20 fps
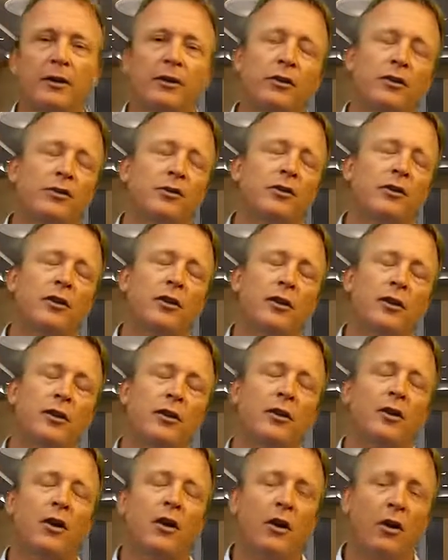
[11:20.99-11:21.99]
There's
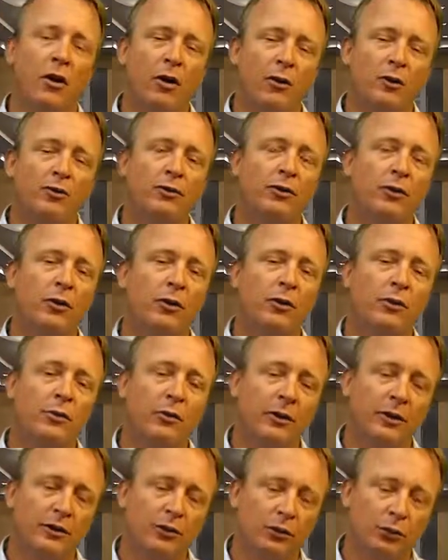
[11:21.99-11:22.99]
also
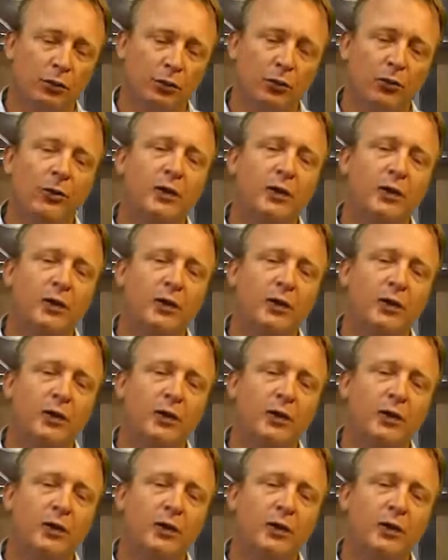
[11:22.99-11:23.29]
what is